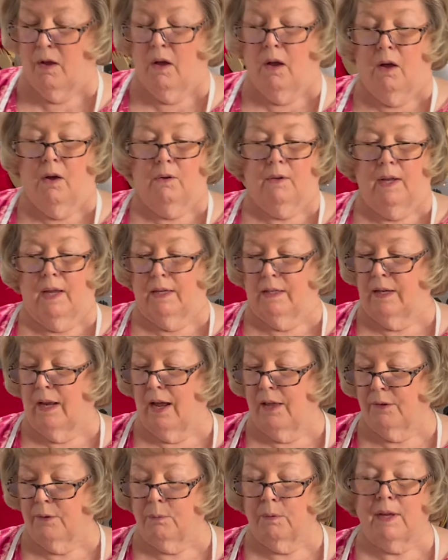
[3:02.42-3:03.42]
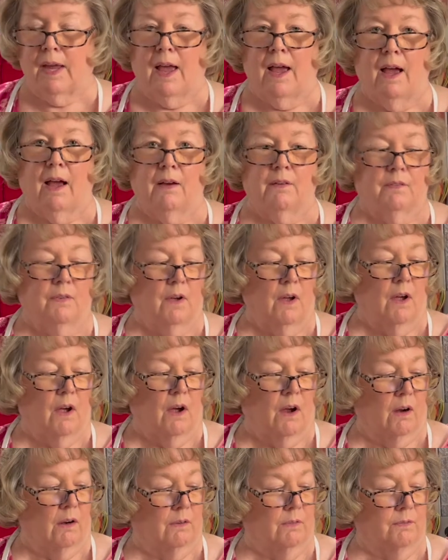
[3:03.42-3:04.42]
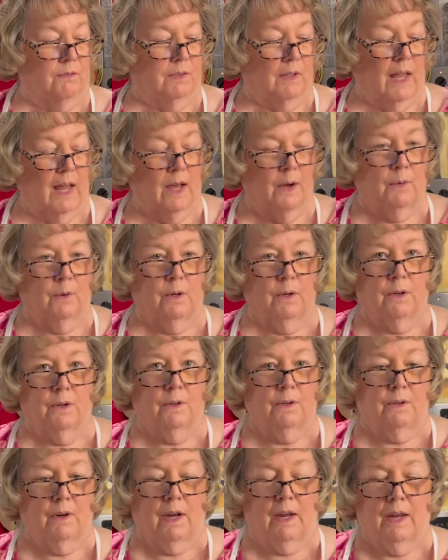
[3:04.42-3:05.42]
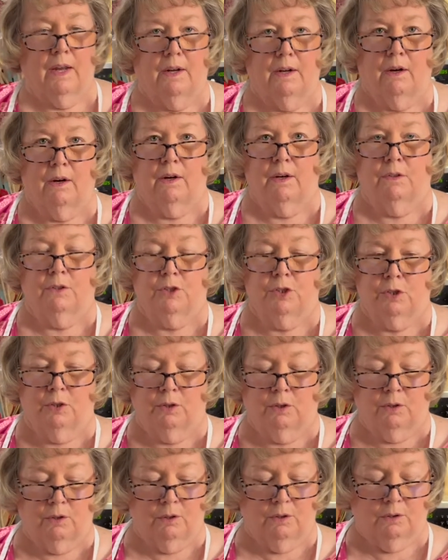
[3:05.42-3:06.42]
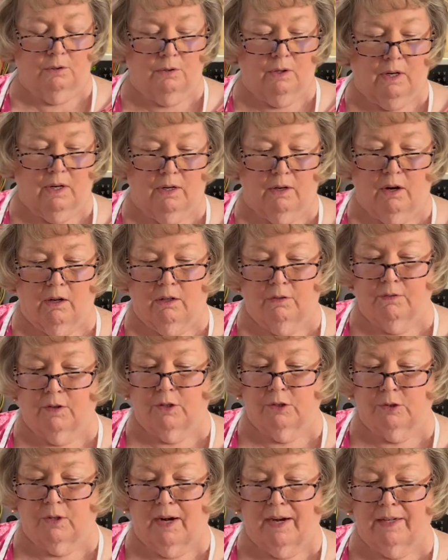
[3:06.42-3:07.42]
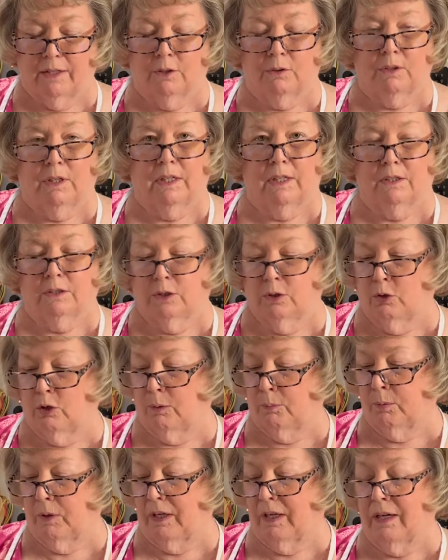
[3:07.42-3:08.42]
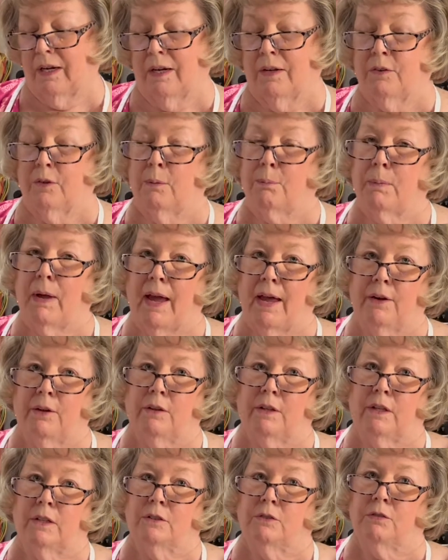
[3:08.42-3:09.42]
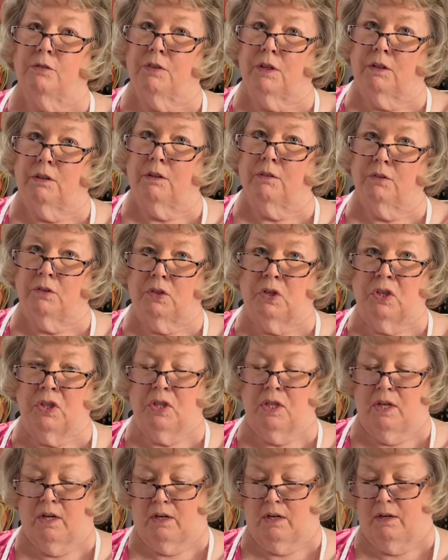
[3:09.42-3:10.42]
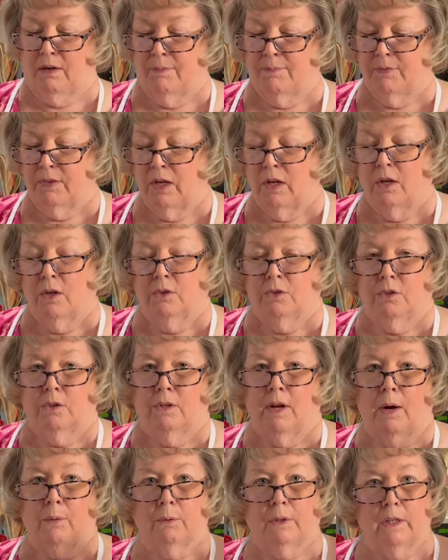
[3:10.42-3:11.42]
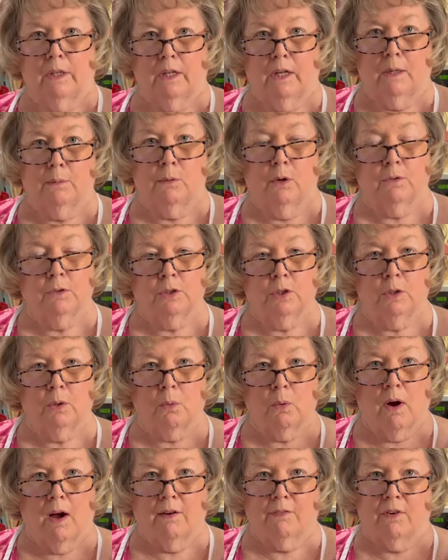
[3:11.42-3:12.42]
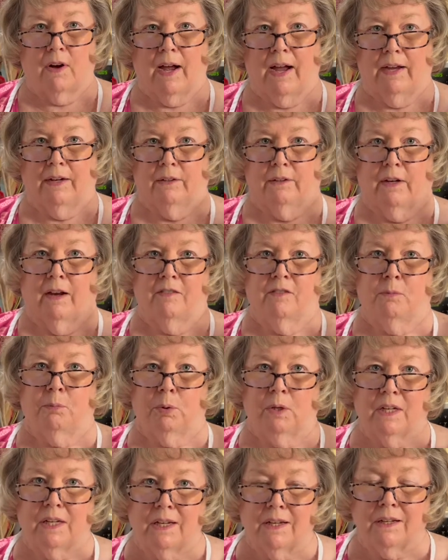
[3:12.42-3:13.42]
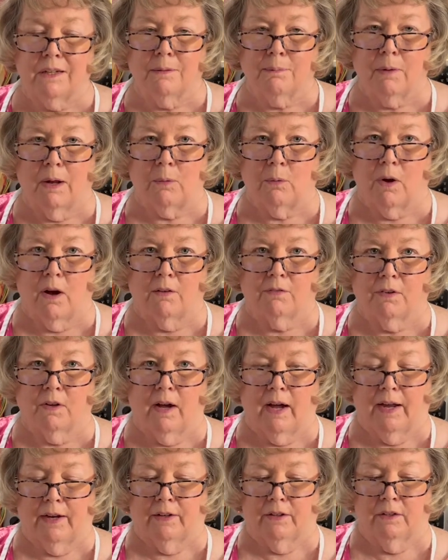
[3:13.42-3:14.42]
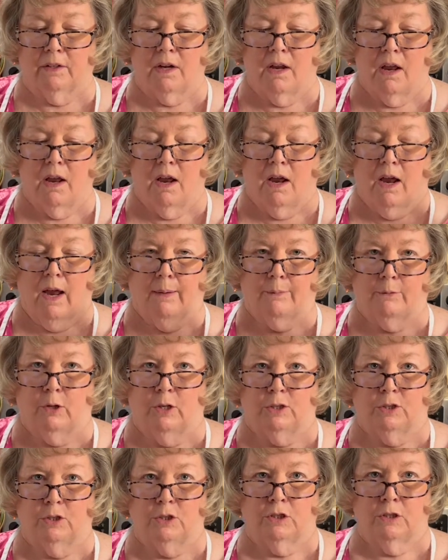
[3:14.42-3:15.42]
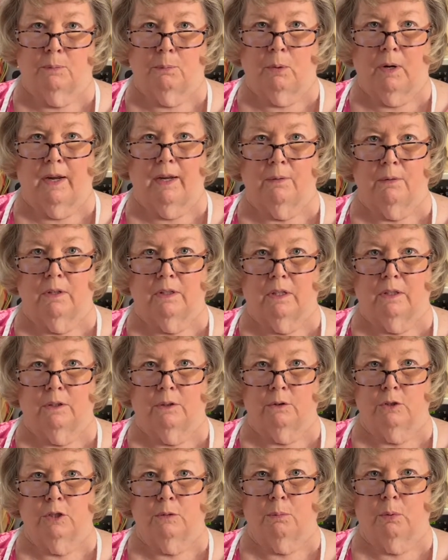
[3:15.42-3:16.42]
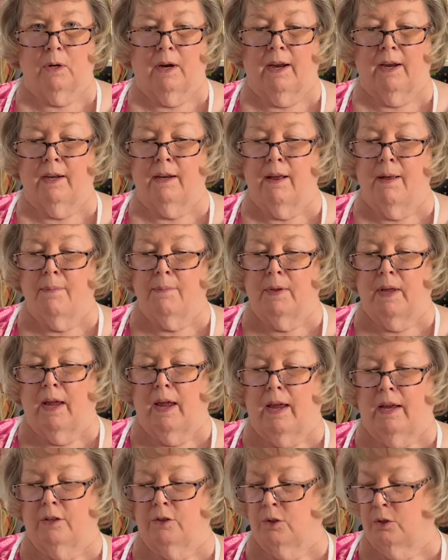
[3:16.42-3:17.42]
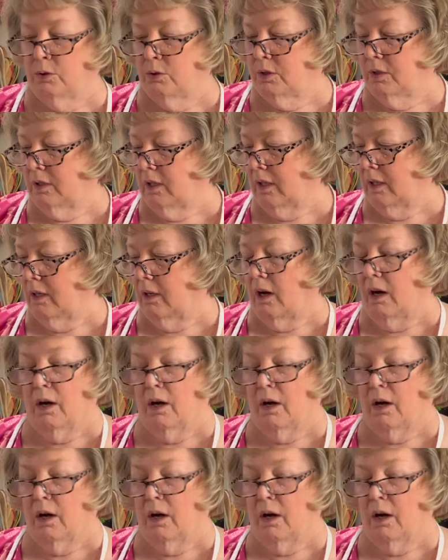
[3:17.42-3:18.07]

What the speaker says: Okay, now that we have our flour and our sugar and all of our dry ingredients incorporated in, the batter is very, very thick. So now we're going to come over to the waffle iron. I've preheated my waffle iron. I'm going to spray it with a little spray and use the